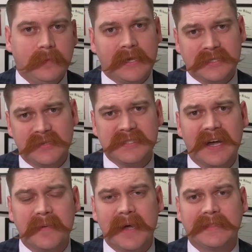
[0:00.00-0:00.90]
So let's
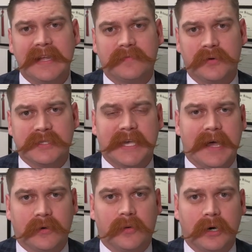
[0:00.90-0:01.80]
talk about that first
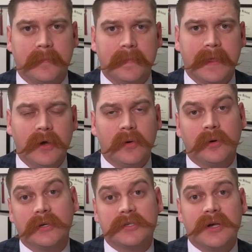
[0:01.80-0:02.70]
category, where
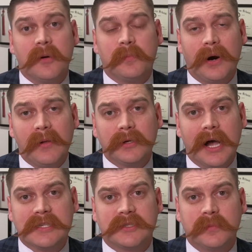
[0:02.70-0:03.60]
there's probable
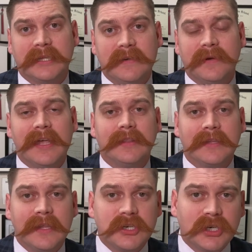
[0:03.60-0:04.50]
cause to believe that
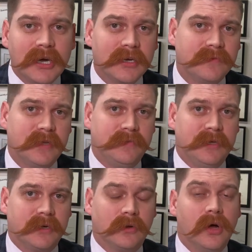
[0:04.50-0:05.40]
the trunk of the
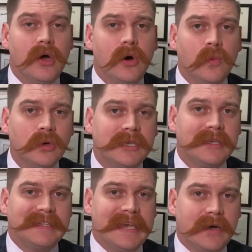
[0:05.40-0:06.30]
vehicle would
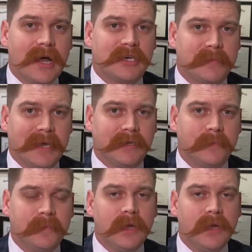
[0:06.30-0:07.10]
contain contraband.